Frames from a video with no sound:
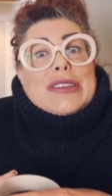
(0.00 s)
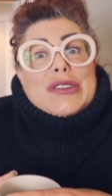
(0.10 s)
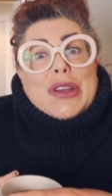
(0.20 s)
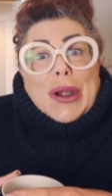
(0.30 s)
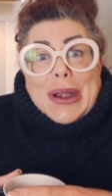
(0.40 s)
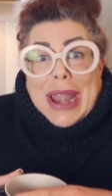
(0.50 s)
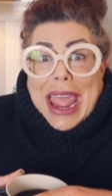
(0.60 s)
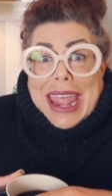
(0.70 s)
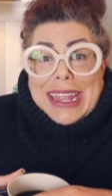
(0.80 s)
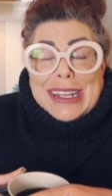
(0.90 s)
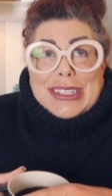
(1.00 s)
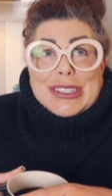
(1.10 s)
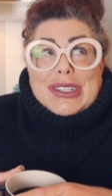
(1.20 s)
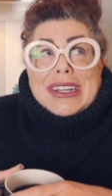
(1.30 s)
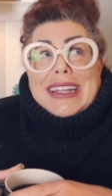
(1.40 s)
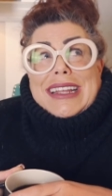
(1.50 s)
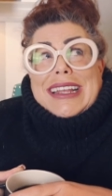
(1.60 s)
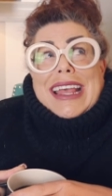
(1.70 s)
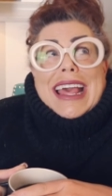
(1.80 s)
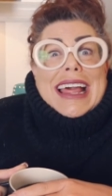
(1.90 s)
a certain age.
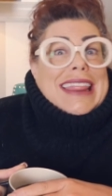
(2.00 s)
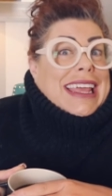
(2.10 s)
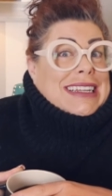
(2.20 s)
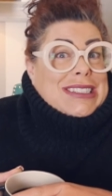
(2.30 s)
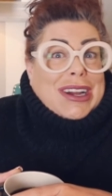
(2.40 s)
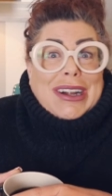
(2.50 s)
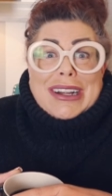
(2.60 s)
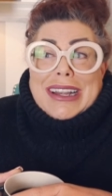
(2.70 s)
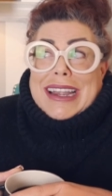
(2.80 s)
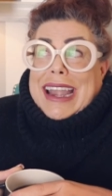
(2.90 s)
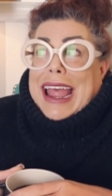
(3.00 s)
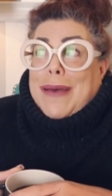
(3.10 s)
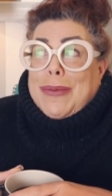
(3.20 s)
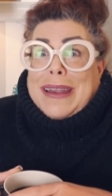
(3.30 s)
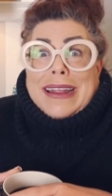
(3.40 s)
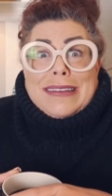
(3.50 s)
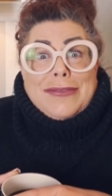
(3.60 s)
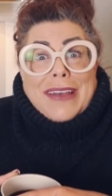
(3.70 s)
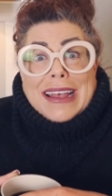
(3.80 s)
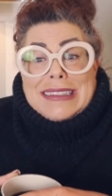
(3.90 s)
Things aren't happening as
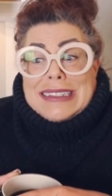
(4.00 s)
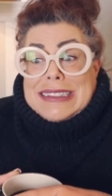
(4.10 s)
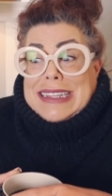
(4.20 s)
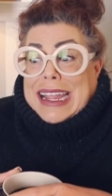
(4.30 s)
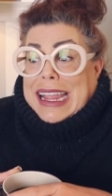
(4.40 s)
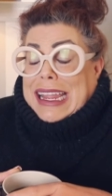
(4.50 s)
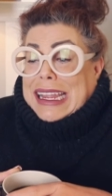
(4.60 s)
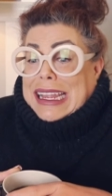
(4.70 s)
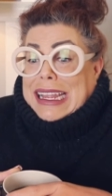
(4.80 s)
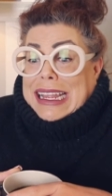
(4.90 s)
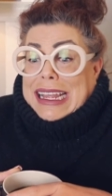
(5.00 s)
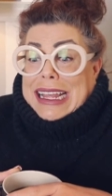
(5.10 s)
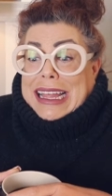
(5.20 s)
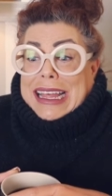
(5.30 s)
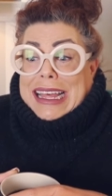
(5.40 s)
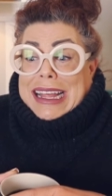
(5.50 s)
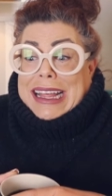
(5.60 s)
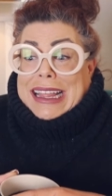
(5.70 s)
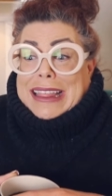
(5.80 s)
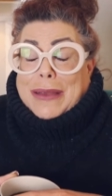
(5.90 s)
fast as they
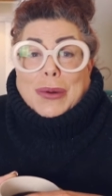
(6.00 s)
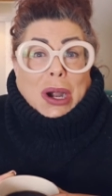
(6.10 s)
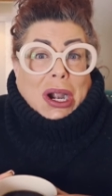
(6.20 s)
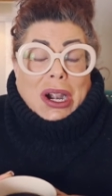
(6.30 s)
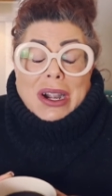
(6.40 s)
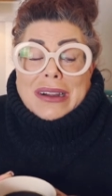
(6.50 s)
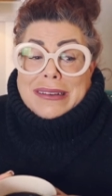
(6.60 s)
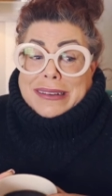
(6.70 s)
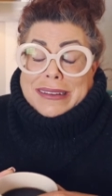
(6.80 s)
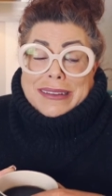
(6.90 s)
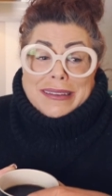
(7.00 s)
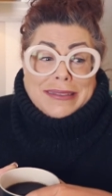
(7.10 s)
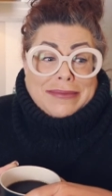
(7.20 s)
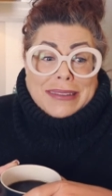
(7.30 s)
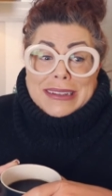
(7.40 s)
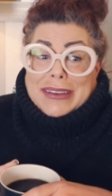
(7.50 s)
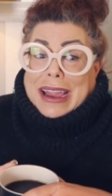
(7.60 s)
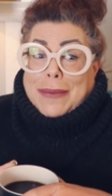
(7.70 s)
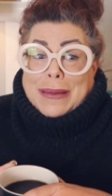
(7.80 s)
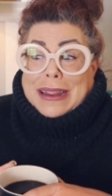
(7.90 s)
they were. Things are
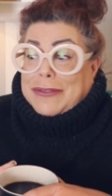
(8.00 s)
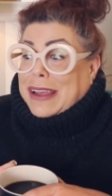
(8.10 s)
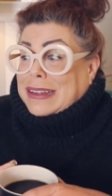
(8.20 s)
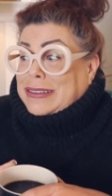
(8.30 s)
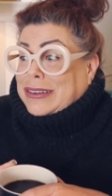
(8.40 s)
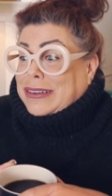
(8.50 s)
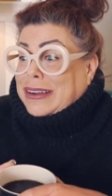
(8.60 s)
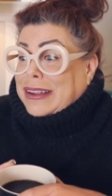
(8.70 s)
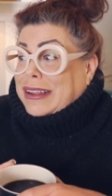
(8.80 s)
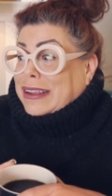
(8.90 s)
happening faster